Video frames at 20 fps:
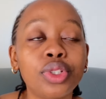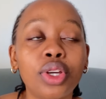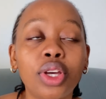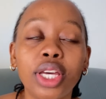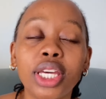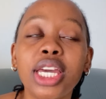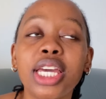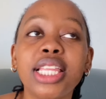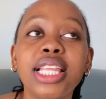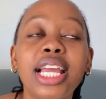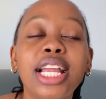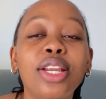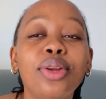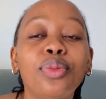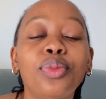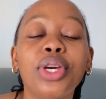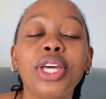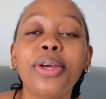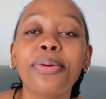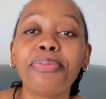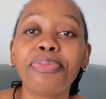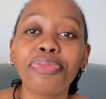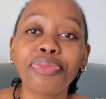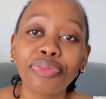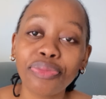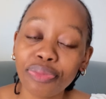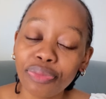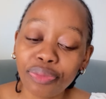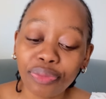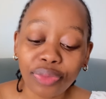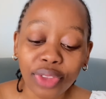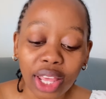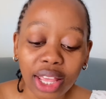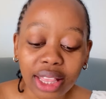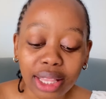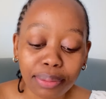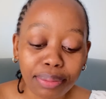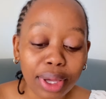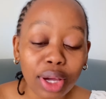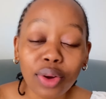Okay, then
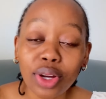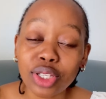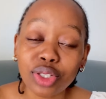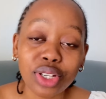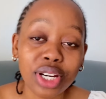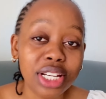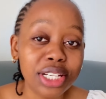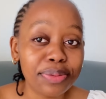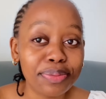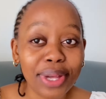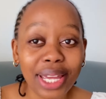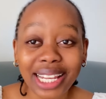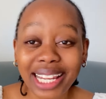the bag was already packed.